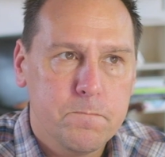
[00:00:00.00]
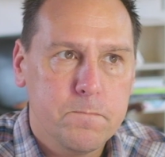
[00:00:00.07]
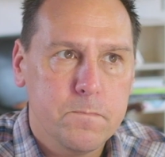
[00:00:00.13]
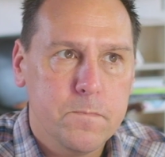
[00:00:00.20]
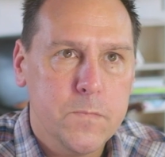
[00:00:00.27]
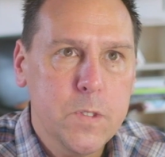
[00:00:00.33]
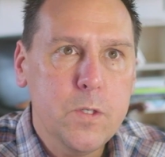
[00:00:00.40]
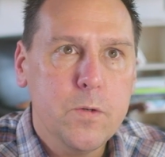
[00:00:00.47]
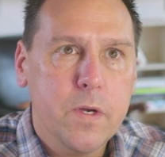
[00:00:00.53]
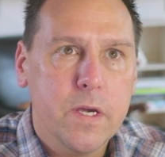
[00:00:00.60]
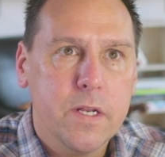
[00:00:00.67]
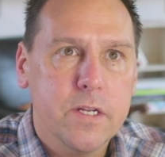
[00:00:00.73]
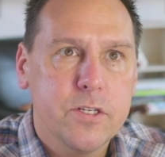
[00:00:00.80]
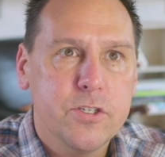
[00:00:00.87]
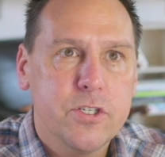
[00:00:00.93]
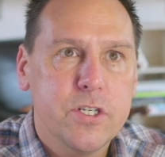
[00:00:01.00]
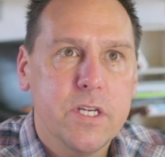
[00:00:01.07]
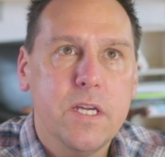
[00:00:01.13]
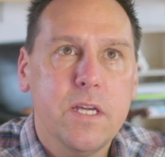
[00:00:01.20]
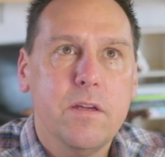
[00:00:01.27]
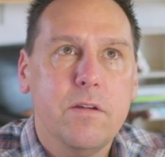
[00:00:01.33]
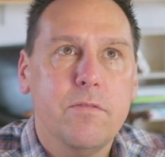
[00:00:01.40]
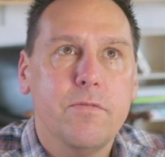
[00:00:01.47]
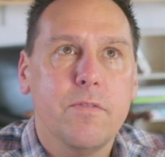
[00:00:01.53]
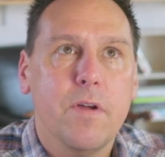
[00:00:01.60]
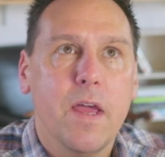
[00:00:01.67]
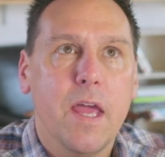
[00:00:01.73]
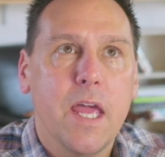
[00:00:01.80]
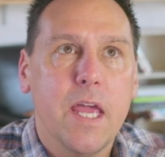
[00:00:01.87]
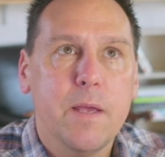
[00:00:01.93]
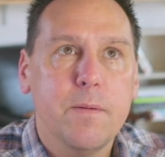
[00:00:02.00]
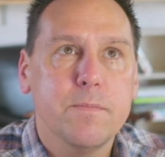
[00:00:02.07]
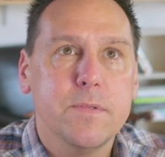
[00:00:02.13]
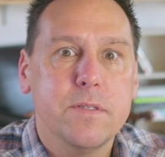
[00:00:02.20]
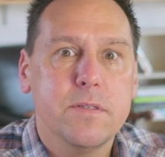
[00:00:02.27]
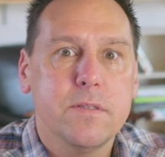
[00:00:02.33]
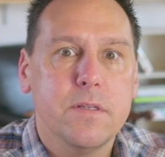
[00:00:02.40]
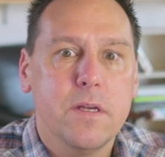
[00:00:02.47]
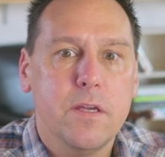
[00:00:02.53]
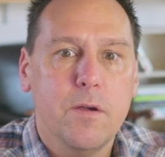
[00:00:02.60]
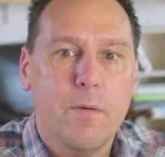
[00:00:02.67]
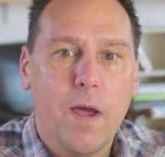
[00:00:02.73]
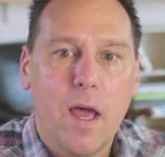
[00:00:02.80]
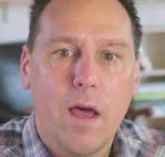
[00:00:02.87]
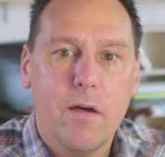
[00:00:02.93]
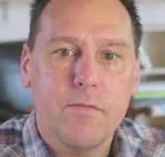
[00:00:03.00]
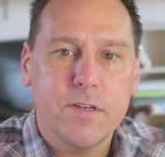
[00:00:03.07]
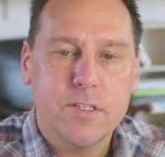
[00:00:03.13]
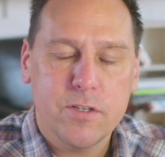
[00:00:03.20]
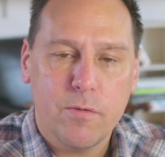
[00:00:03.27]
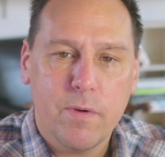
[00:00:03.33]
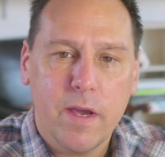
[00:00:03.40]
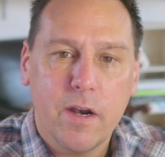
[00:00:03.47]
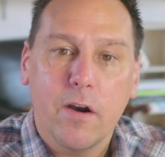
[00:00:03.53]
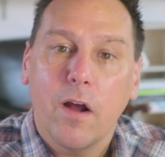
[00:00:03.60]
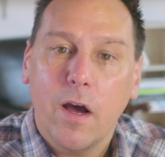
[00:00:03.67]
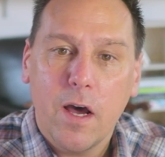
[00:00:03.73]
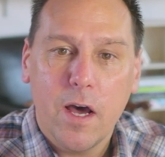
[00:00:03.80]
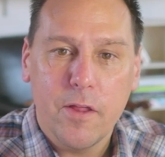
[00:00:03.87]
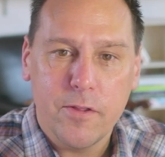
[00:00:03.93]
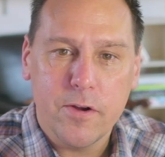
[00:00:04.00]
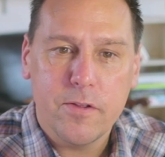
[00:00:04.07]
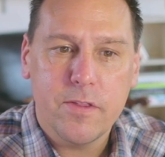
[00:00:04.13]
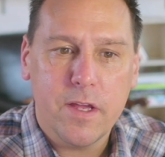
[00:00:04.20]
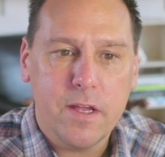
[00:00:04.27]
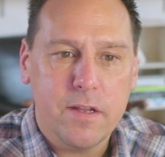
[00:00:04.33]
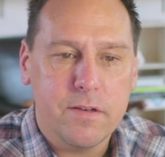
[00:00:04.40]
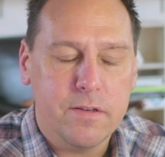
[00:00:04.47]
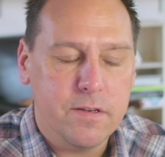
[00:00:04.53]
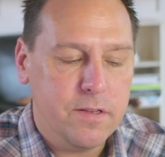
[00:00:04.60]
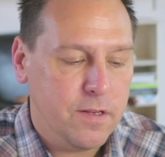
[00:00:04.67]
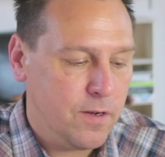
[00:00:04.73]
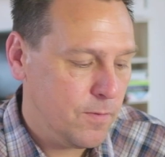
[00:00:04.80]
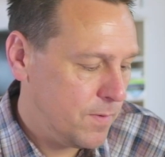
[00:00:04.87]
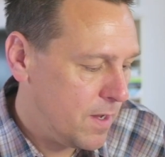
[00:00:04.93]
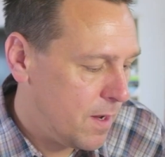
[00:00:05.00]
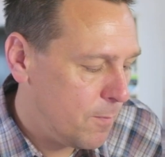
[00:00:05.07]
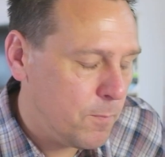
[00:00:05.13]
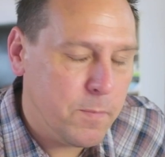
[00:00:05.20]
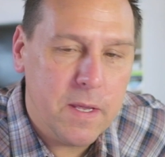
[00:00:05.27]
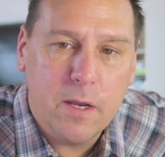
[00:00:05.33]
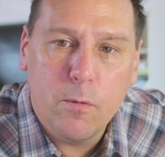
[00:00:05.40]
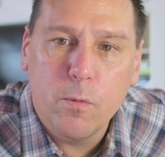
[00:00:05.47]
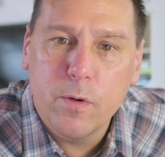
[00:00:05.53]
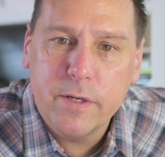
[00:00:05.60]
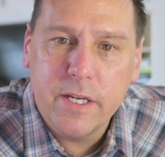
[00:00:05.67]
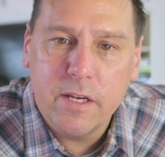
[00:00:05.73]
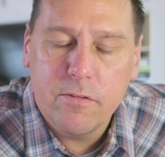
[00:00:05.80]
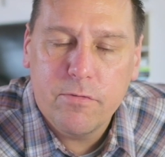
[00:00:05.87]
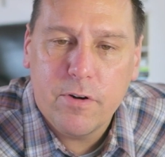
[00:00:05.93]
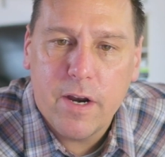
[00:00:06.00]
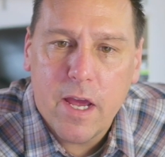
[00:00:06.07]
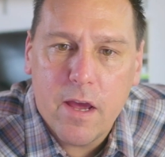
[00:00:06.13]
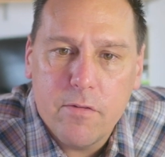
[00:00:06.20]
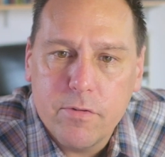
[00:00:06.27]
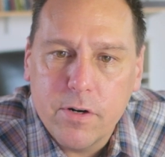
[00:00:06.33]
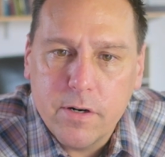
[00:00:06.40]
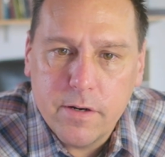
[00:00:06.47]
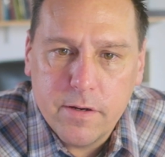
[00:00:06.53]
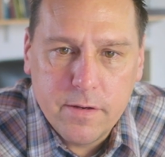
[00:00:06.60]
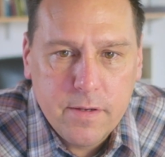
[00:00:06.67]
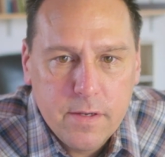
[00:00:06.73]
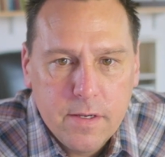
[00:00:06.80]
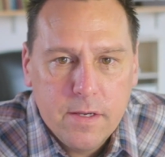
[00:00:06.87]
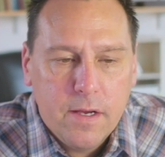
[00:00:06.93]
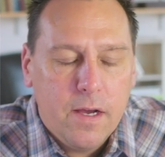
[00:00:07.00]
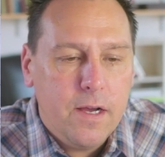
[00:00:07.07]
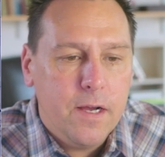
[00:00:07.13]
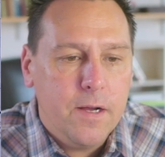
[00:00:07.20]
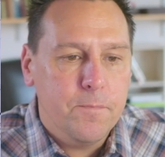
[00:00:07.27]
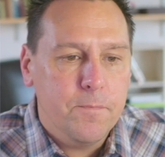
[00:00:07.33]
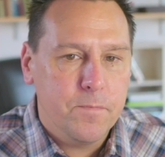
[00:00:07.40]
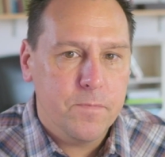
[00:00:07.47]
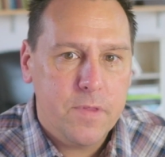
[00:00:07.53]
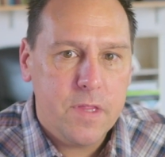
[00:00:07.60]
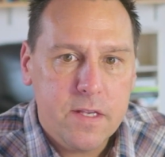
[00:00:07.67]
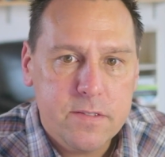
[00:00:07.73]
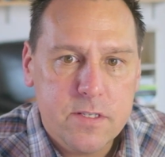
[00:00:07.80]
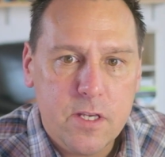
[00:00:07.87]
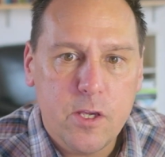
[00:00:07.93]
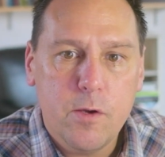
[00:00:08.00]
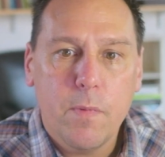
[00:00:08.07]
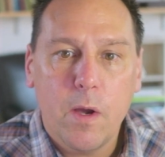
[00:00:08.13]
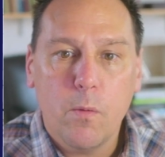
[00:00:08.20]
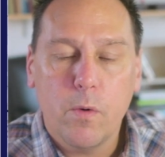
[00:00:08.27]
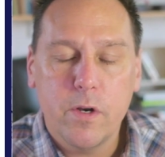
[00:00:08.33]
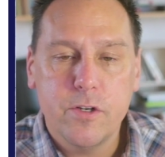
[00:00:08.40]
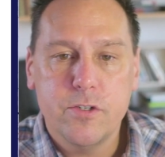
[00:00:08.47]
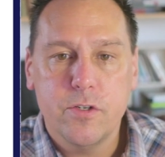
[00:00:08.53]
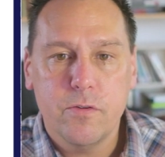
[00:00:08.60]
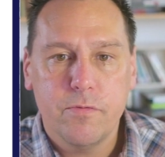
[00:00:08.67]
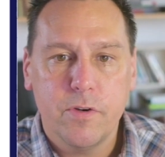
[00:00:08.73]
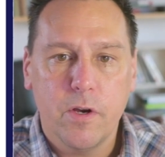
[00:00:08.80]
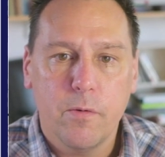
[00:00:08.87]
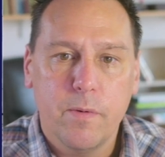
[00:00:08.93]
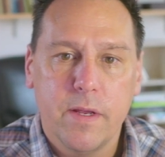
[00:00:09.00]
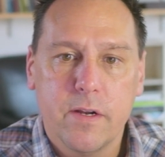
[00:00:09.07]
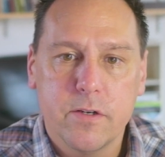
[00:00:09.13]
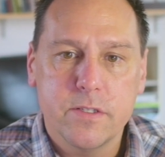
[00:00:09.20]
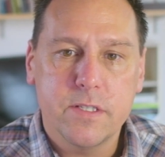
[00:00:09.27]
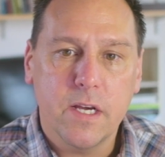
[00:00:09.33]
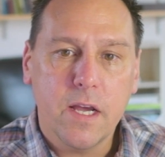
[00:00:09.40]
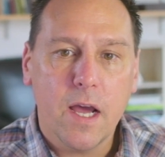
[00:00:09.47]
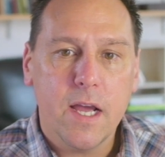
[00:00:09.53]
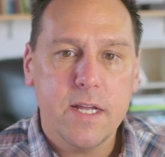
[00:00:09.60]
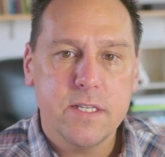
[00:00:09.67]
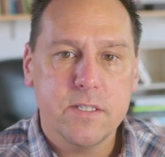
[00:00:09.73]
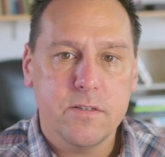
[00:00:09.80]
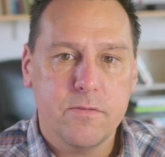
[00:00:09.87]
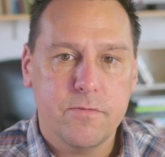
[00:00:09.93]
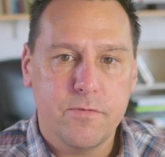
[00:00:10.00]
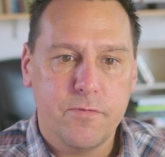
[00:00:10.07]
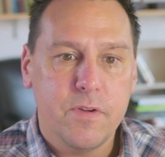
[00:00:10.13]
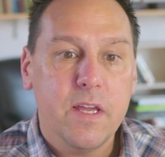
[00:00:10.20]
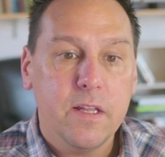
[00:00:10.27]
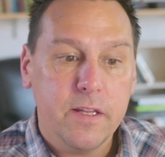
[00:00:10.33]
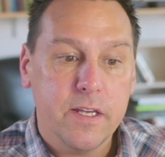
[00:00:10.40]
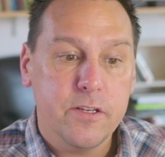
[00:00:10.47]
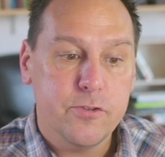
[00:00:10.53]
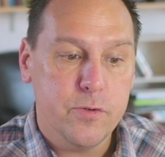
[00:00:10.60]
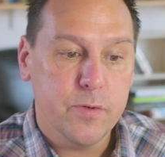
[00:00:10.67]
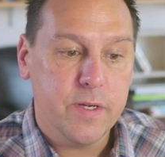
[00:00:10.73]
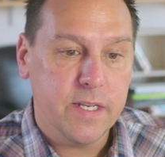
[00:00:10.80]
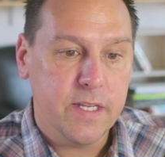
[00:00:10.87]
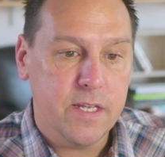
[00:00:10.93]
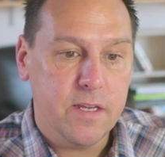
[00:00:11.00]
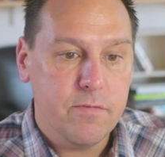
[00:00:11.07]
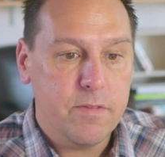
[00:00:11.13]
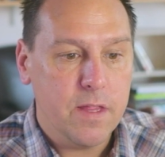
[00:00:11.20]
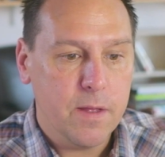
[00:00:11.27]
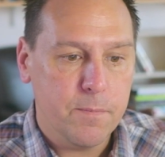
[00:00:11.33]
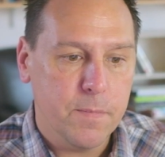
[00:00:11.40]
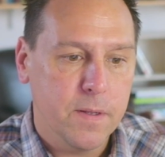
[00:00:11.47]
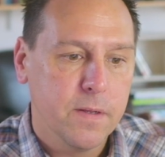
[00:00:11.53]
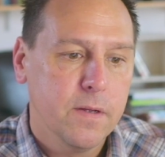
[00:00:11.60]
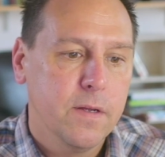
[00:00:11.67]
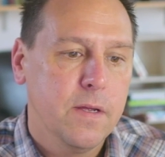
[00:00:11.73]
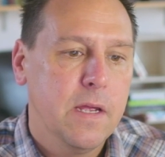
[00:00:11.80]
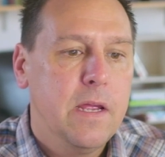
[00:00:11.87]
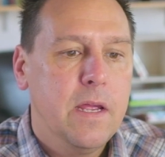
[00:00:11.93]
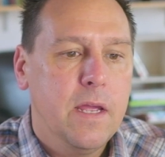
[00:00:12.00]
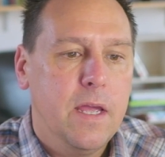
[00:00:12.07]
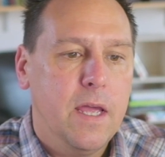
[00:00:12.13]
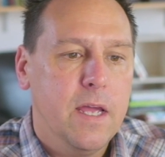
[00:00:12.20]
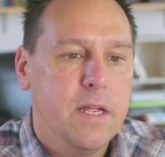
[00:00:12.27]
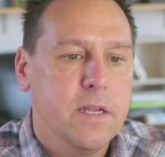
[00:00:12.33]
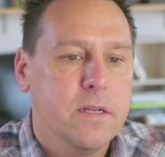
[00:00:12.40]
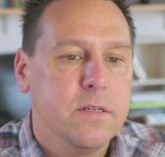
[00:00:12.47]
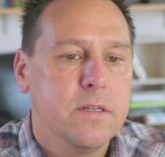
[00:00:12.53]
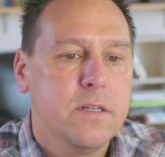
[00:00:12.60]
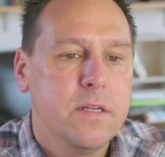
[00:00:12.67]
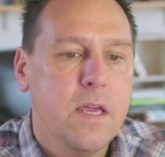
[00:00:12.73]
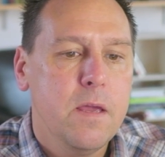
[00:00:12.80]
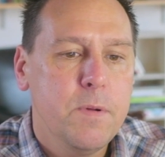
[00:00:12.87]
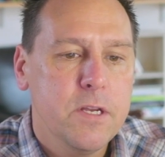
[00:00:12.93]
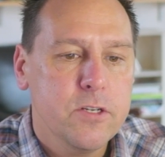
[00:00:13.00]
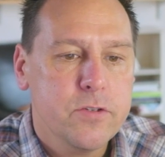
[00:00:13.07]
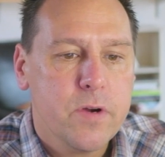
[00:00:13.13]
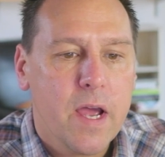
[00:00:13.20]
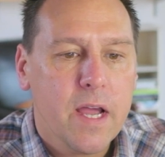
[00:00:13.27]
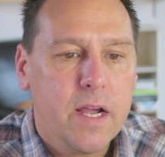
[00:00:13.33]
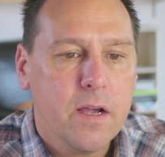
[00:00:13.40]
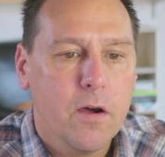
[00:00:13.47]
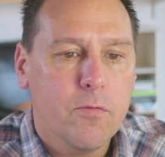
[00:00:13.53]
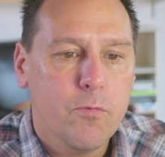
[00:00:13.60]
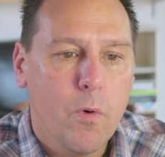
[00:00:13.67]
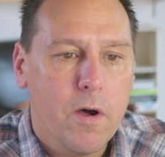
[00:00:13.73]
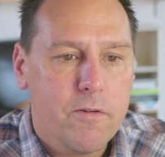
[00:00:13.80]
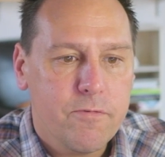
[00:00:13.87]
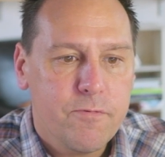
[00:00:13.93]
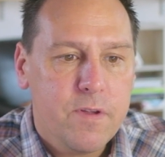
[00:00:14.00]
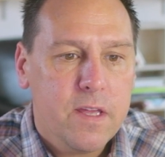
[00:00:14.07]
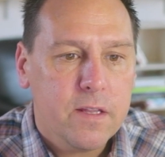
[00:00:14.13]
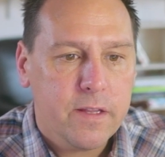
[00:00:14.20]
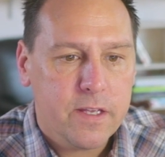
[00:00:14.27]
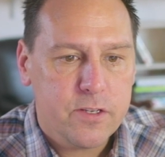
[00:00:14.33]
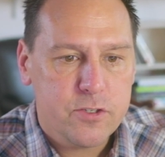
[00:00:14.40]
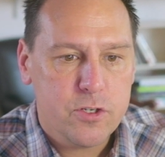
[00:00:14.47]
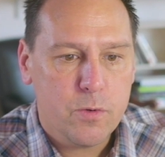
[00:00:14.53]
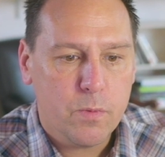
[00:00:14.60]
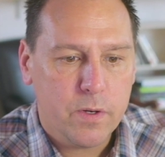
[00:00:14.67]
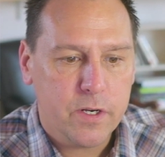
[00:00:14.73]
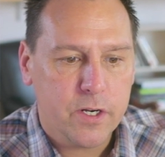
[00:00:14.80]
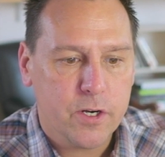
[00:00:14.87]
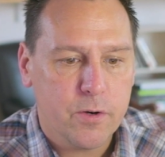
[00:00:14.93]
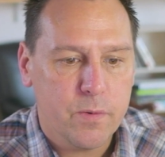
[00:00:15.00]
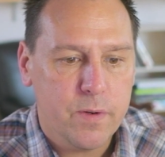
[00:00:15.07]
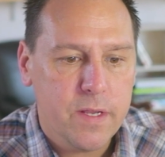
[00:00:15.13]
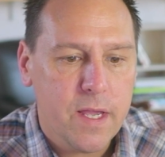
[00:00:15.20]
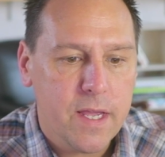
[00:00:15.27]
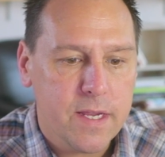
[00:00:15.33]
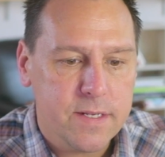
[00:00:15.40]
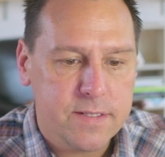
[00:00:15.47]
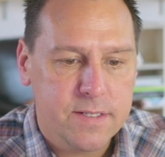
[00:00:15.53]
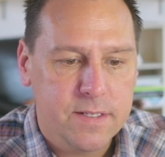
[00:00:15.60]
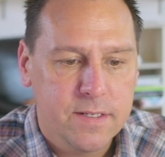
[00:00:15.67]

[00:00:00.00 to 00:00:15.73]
you can achieve aims that you have as a writer other than, not being working forever. Things that you might want to do for your readers, the kinds of feelings you can give them. And keeping track of what feelings you want to create